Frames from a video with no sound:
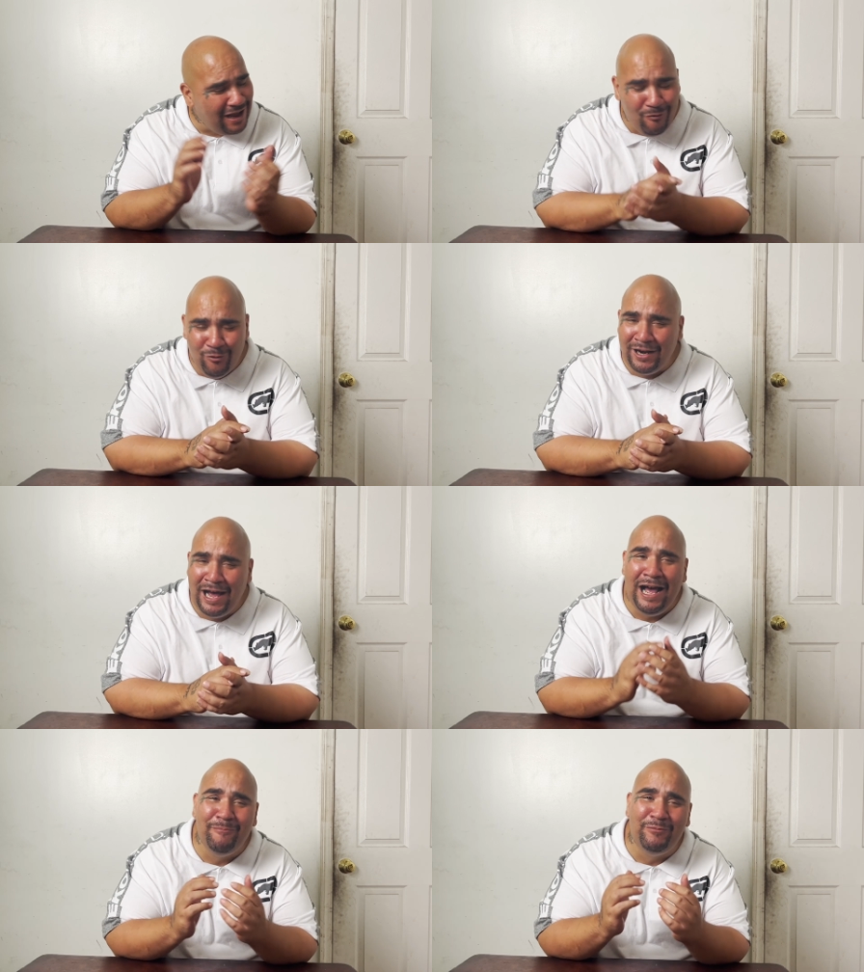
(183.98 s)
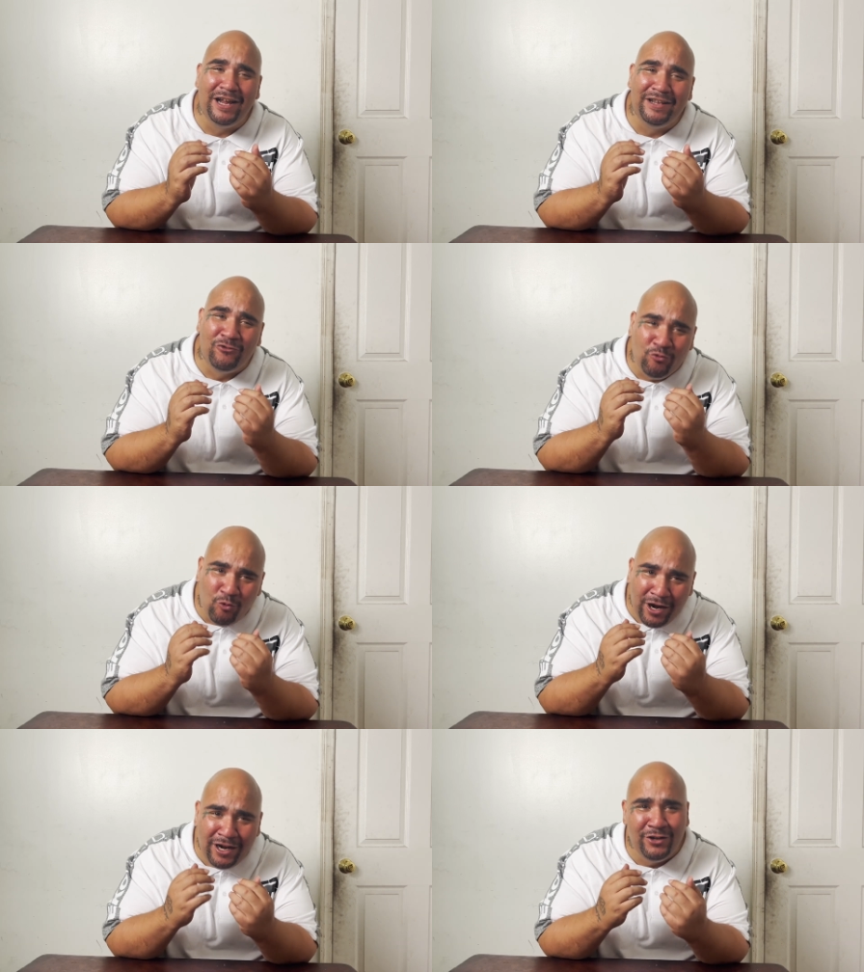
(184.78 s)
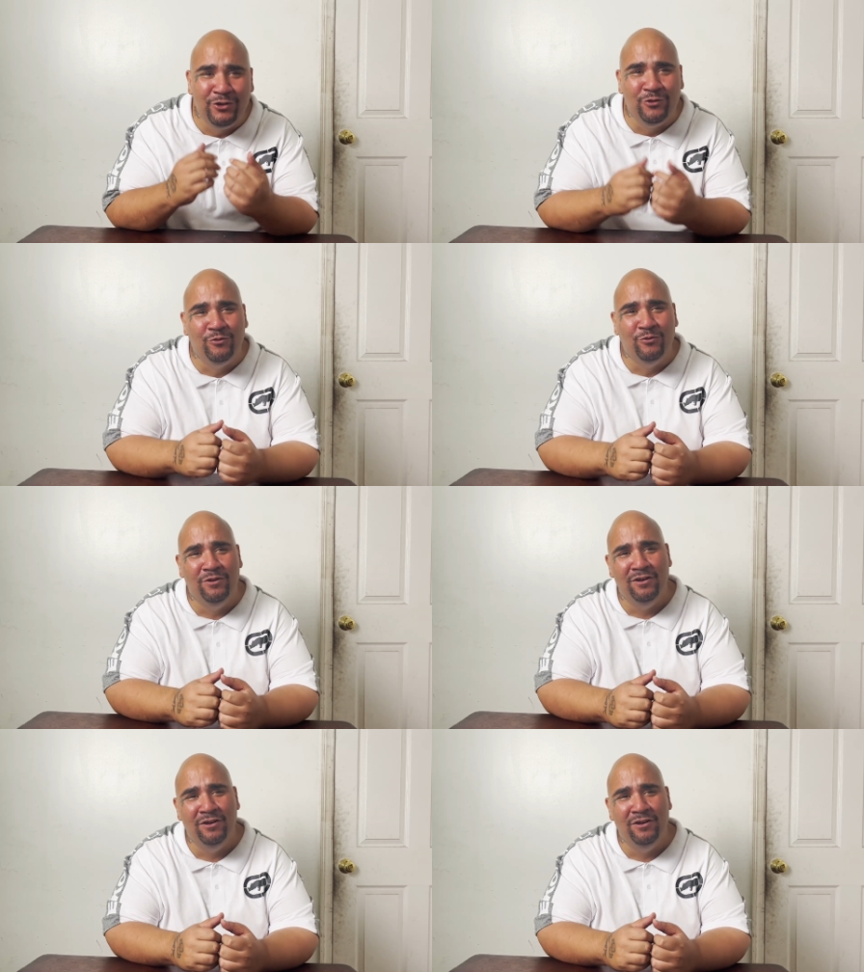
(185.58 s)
not what happened, I swear to you.